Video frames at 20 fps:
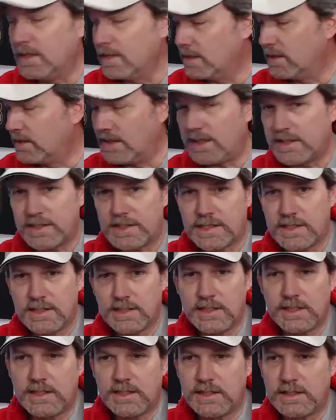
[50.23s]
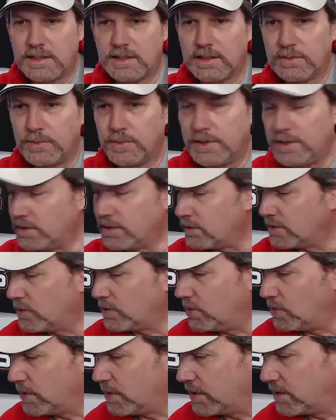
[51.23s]
Let's see here. We're
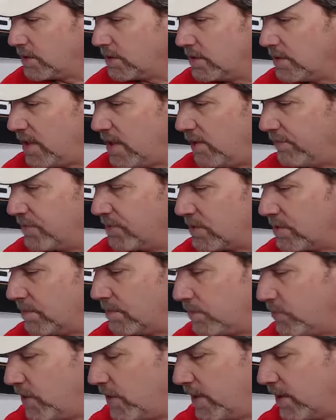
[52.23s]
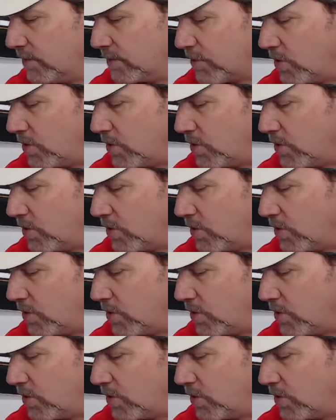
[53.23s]
going to have some regular